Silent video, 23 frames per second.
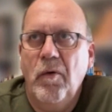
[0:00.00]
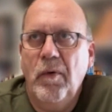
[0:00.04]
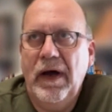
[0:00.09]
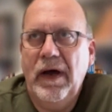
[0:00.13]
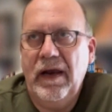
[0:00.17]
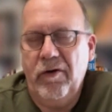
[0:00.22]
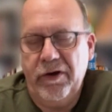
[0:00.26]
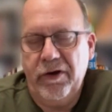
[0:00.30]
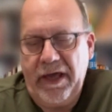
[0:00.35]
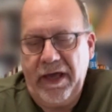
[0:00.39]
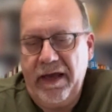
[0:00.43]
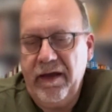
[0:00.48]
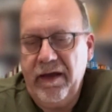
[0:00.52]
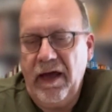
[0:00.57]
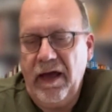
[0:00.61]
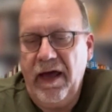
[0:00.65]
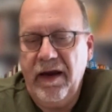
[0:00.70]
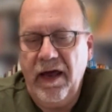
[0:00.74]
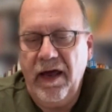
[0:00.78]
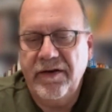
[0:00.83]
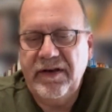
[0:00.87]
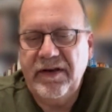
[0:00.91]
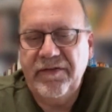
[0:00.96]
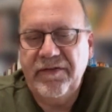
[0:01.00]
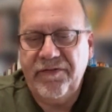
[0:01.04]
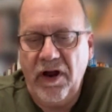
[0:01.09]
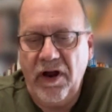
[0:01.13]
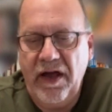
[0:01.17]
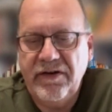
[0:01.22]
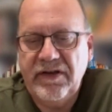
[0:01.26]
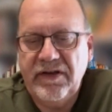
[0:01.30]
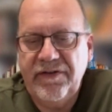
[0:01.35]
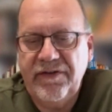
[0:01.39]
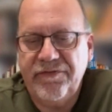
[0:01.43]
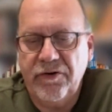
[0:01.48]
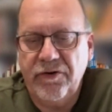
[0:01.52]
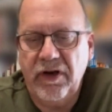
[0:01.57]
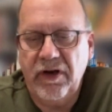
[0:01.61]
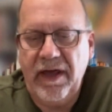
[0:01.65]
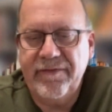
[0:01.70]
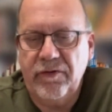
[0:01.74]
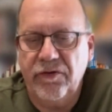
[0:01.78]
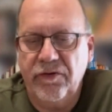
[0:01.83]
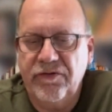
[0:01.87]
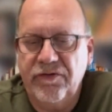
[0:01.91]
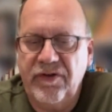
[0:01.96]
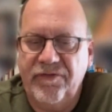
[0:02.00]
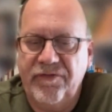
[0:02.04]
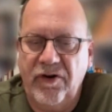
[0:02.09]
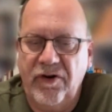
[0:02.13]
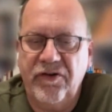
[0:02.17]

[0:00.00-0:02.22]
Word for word: Well, okay, at, at, diff- at, different levels.